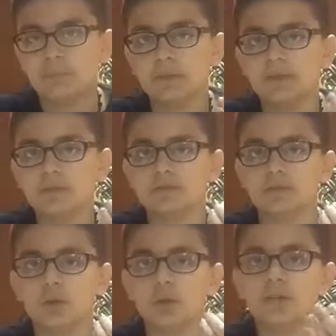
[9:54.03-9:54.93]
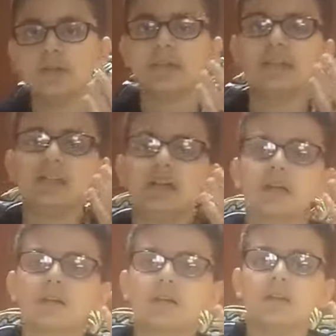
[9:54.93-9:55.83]
So he like
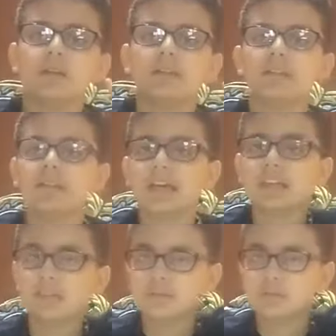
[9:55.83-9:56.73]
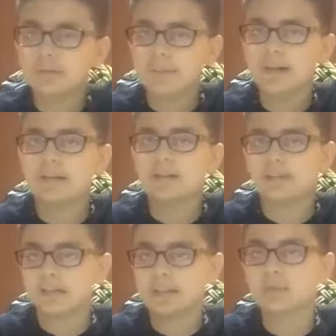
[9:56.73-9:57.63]
he did like this to Imam Ali, like he
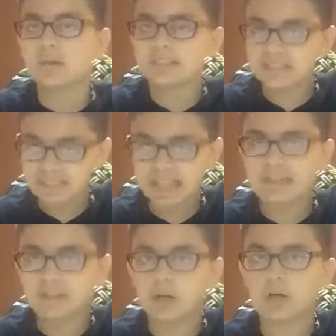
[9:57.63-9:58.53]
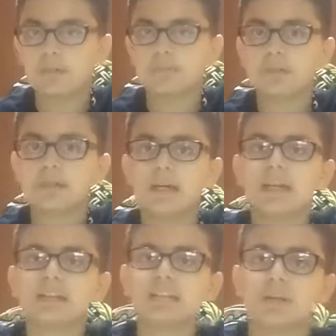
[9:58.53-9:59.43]
raised his hand up and he said,
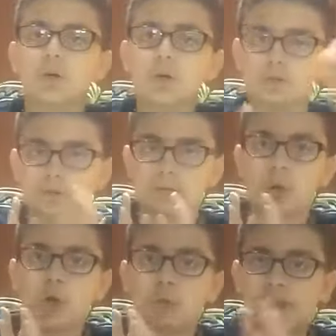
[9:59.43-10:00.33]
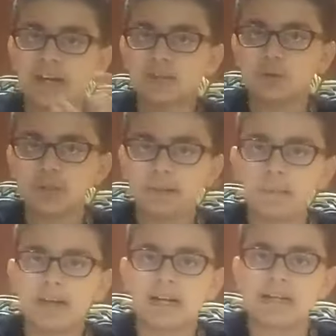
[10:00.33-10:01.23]
Oh, Bay'at to Imam
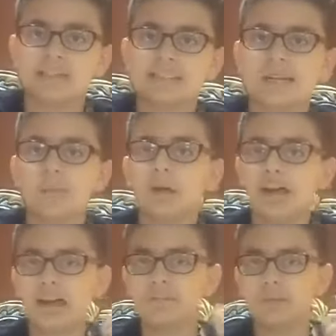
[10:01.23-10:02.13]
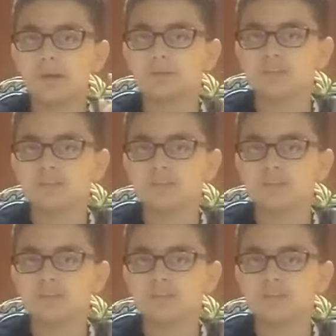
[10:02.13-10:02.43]
Ali alayhi salam. Everybody was there.